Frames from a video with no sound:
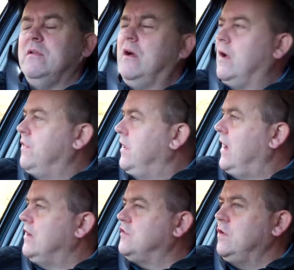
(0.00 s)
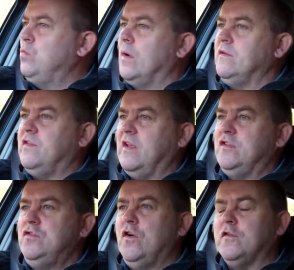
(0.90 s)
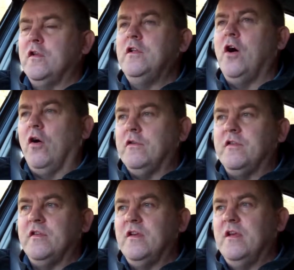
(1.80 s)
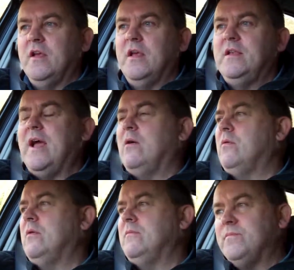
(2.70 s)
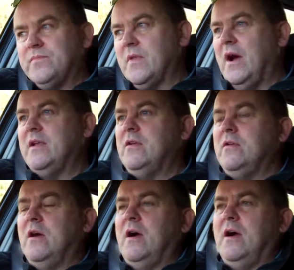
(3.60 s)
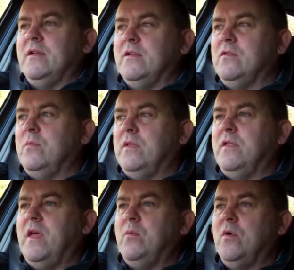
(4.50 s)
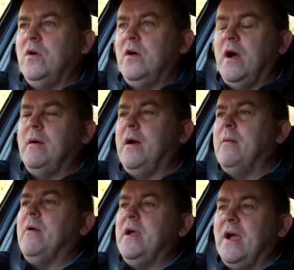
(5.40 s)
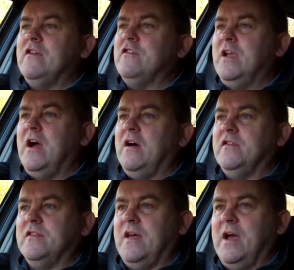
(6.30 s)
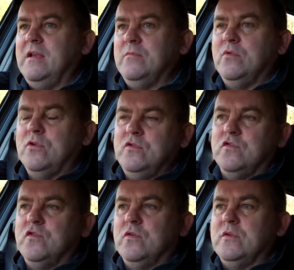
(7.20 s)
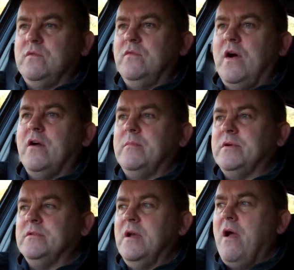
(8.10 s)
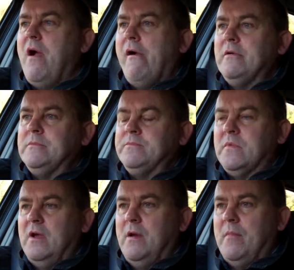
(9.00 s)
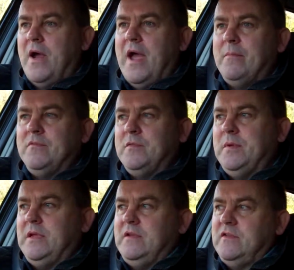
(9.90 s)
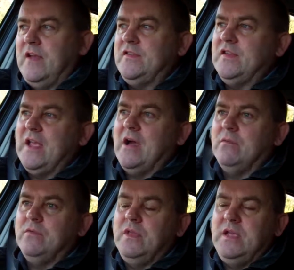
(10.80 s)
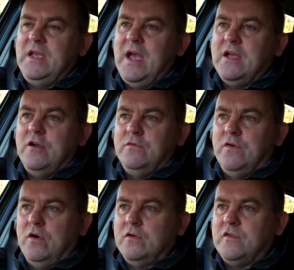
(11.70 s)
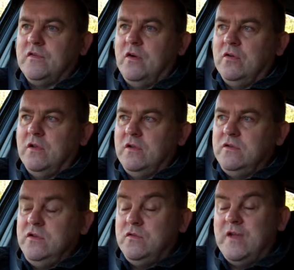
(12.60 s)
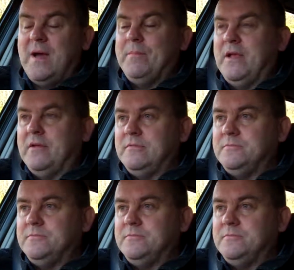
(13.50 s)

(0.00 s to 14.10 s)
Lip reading: I think actually one said not a lot. Now, I don't know whether they were. I might actually ask that in a more controlled environment. I happen to be testing out the Echo Vox on a new tablet.